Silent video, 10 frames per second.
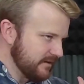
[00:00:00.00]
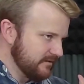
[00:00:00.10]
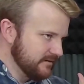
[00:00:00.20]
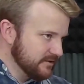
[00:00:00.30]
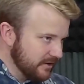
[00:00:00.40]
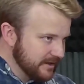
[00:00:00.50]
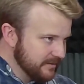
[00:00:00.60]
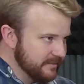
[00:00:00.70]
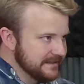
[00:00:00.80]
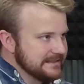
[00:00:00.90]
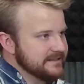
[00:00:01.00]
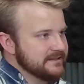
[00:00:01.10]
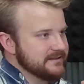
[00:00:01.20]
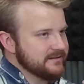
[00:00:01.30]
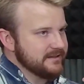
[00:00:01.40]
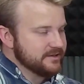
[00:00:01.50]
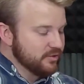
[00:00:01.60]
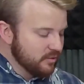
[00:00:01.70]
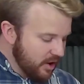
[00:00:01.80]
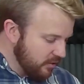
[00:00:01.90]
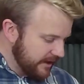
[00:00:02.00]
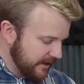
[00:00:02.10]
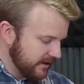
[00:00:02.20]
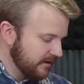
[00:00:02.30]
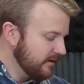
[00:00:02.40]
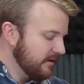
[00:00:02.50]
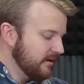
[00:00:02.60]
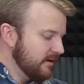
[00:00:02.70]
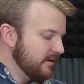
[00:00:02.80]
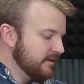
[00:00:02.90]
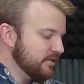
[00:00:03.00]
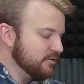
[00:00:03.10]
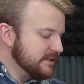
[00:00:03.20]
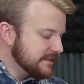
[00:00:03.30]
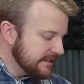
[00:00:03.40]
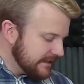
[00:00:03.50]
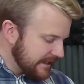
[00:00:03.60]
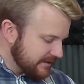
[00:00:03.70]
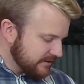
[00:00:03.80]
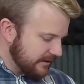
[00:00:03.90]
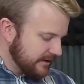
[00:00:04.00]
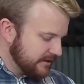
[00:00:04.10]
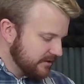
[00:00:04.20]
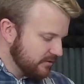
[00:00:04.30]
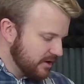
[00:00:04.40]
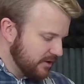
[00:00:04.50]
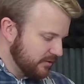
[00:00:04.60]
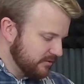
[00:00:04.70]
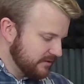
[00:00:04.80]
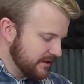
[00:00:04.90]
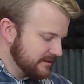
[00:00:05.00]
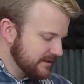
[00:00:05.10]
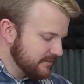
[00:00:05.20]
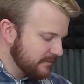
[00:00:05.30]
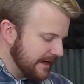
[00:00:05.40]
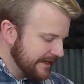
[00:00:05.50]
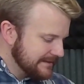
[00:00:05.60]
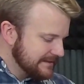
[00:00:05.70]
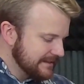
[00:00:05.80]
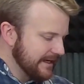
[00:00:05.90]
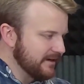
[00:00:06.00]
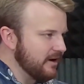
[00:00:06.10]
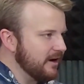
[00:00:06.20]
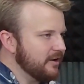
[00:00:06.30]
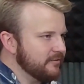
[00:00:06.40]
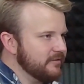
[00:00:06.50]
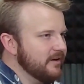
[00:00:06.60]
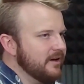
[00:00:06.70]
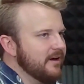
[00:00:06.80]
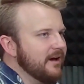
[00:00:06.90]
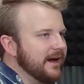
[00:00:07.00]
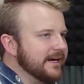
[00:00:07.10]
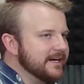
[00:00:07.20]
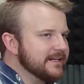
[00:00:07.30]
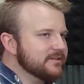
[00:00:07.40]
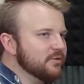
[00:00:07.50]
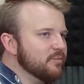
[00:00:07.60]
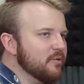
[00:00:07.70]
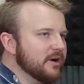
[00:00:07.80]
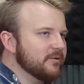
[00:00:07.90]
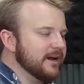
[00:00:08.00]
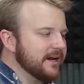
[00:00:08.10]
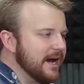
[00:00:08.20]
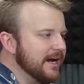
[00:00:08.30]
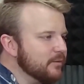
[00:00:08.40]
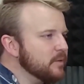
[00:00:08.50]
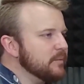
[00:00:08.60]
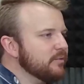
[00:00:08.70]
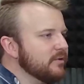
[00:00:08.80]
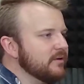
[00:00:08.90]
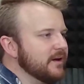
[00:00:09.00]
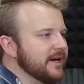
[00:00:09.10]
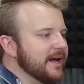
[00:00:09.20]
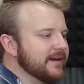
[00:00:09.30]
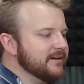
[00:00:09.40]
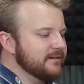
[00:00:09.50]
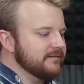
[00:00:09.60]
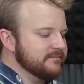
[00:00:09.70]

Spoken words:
starting a business, it's growing. You see that starting to grow. There's this mindset of, I got to get to a point where I can hire people and I can